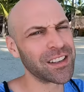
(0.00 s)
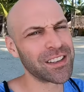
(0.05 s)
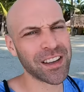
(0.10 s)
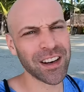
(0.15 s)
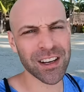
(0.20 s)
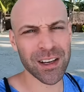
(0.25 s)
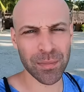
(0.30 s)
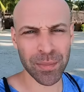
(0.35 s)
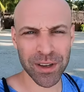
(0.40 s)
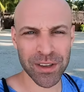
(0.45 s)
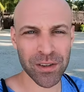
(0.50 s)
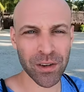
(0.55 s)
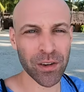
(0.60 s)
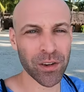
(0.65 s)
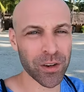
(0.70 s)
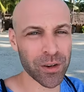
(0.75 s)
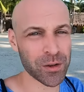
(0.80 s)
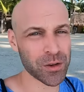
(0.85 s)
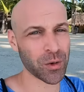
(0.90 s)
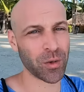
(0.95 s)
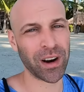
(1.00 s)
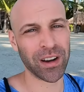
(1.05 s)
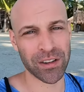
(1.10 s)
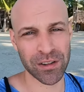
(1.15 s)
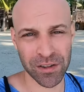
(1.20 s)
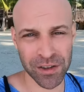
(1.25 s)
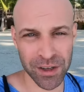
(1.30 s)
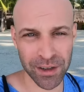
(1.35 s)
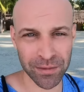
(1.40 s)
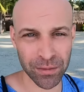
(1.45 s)
It's gonna depend on who you surround
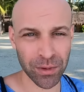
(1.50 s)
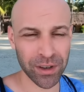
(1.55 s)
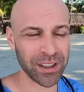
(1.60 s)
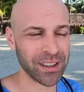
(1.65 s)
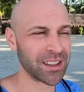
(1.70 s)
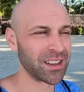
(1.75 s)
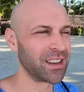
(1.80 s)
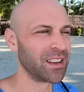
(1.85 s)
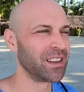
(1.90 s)
yourself with.